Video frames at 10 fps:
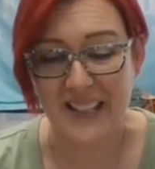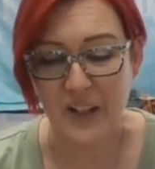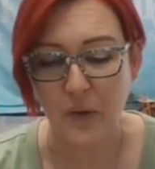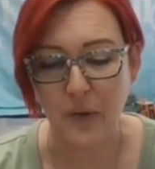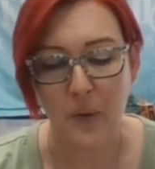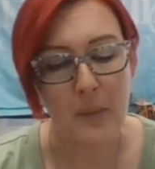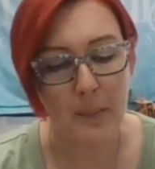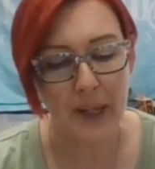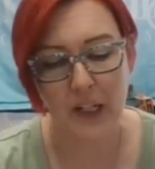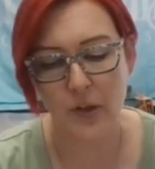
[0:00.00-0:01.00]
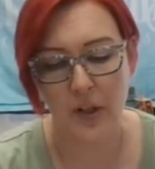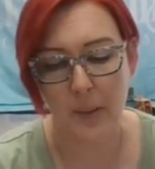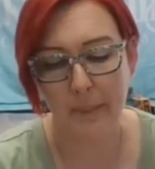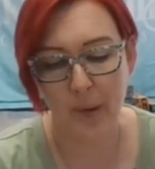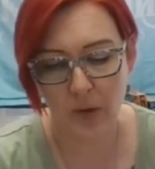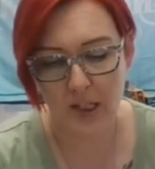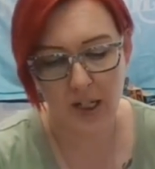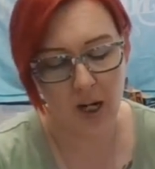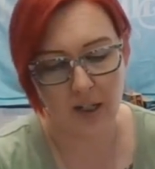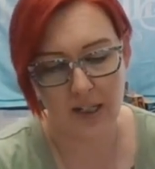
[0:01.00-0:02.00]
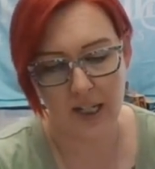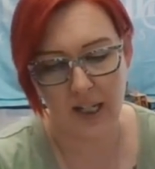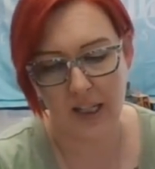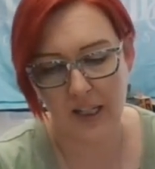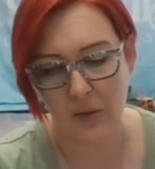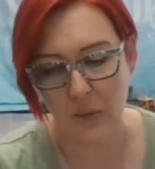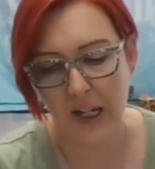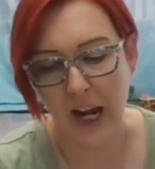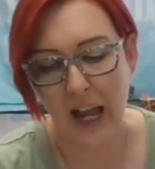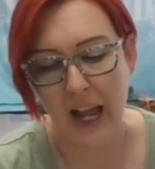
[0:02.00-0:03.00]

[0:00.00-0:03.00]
So for my Patreon bonus content this week,